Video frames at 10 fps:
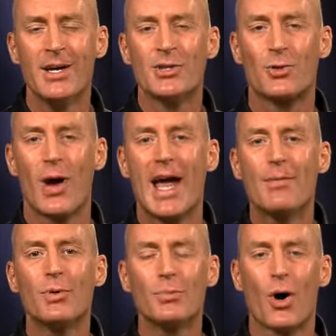So
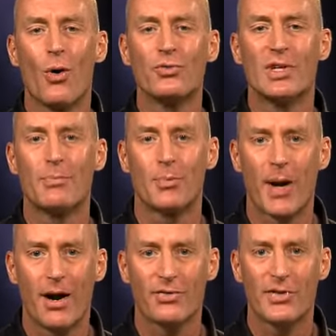Abram goes and he
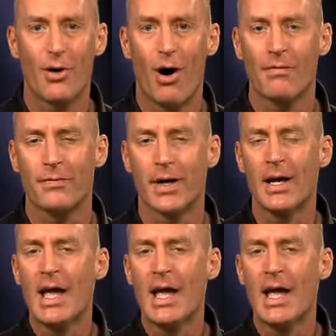prepares the offering.